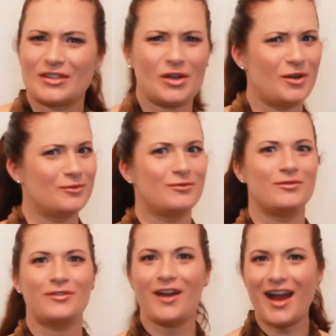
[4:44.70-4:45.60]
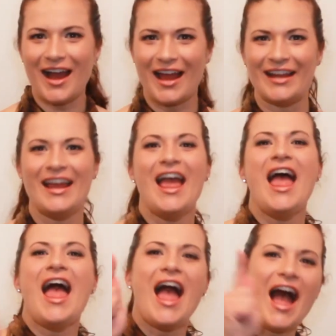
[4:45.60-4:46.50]
Oh, right!
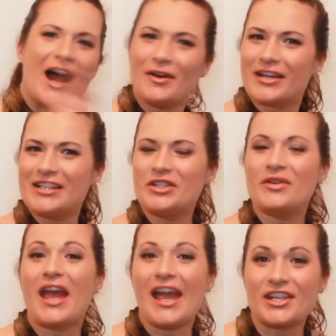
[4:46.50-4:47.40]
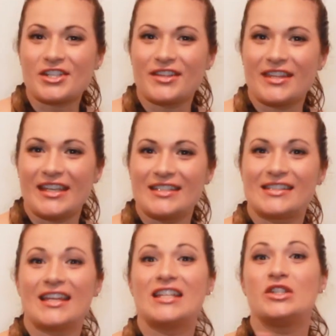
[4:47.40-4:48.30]
How can you action
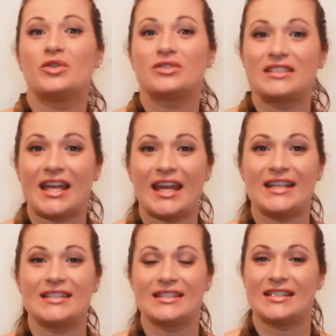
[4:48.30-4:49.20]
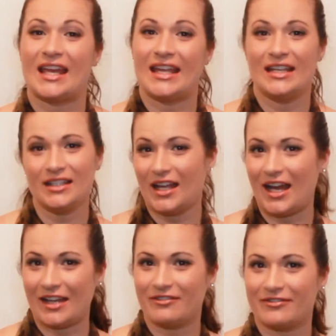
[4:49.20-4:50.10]
these in your day-to-day
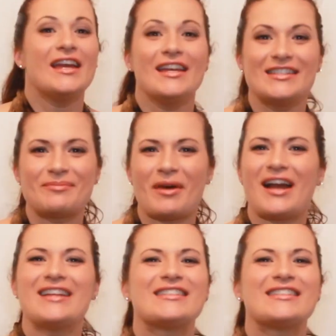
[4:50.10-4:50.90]
life? It's by